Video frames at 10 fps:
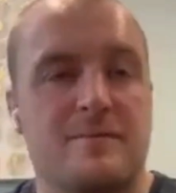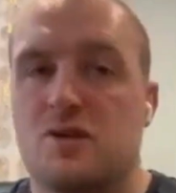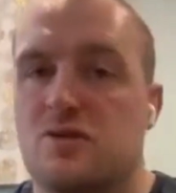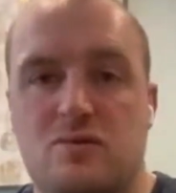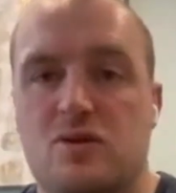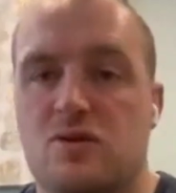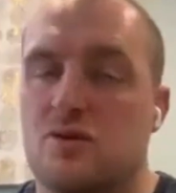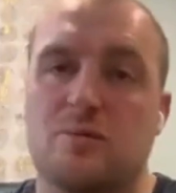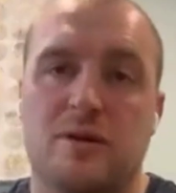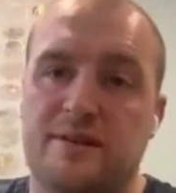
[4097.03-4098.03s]

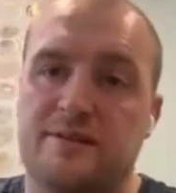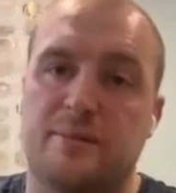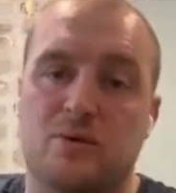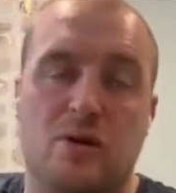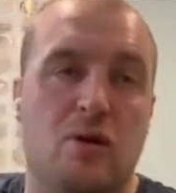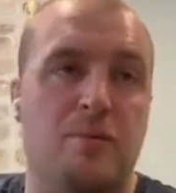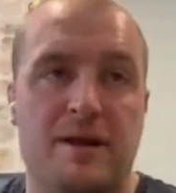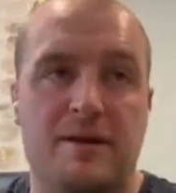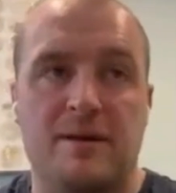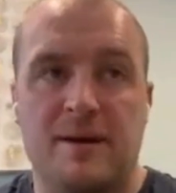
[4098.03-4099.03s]
Just unbelievable club,
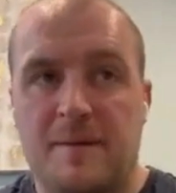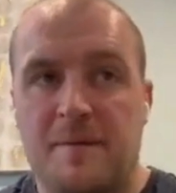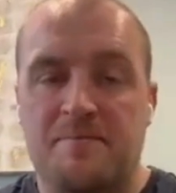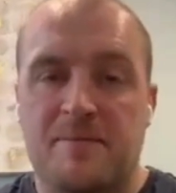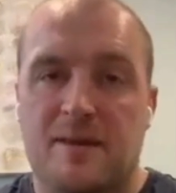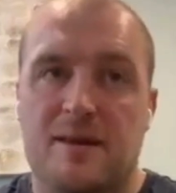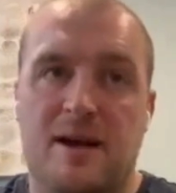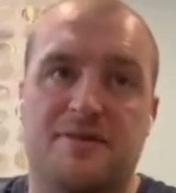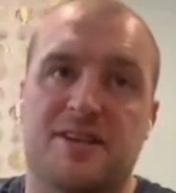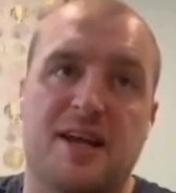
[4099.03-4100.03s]
and
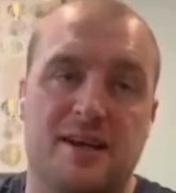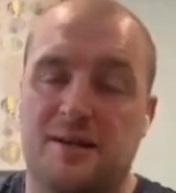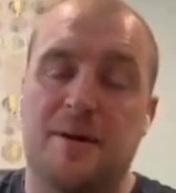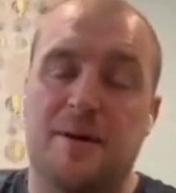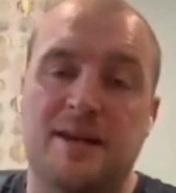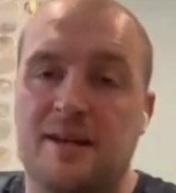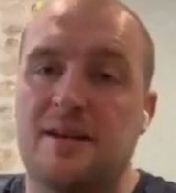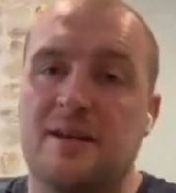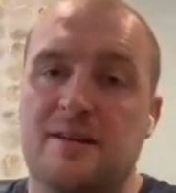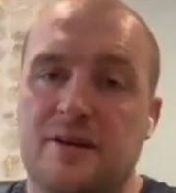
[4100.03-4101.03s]
I've said it in many
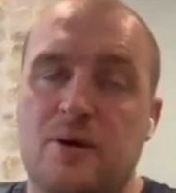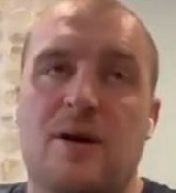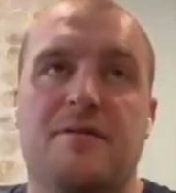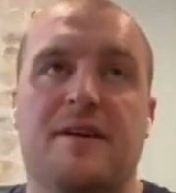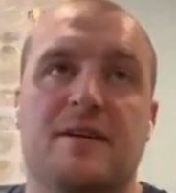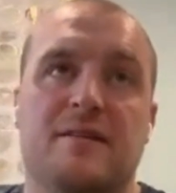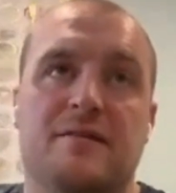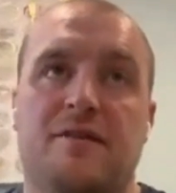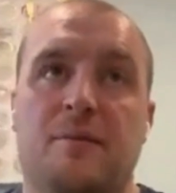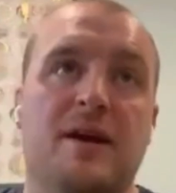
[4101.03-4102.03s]
an interview. I think
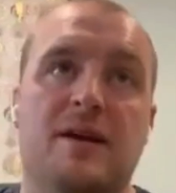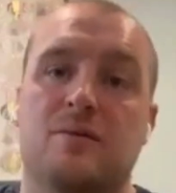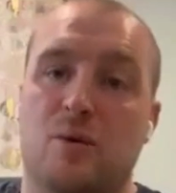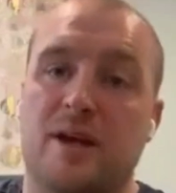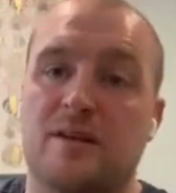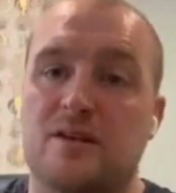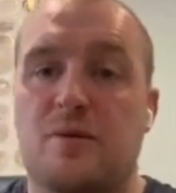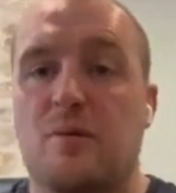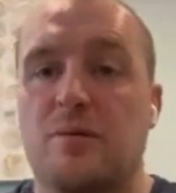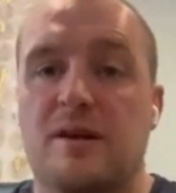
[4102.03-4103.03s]
for me, Wigan's
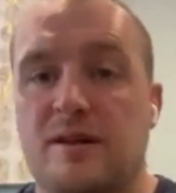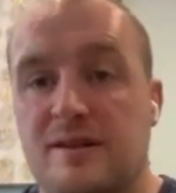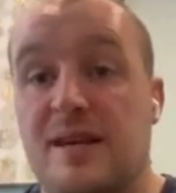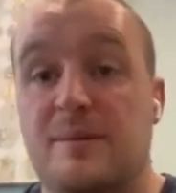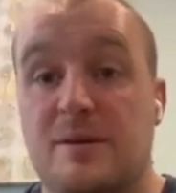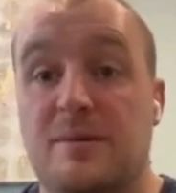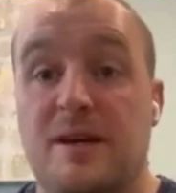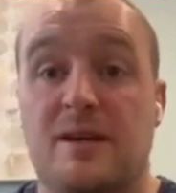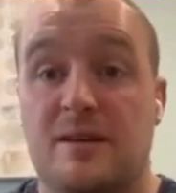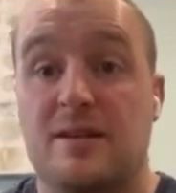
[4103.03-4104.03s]
probably the team to
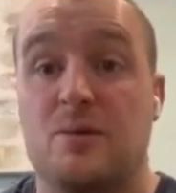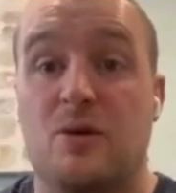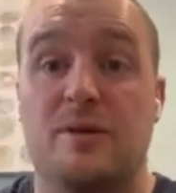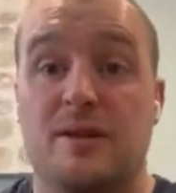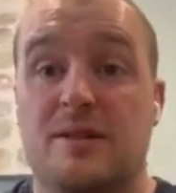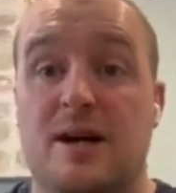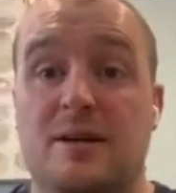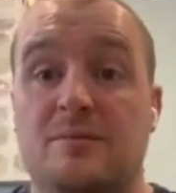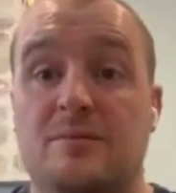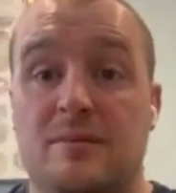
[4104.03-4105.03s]
beat at this moment in time,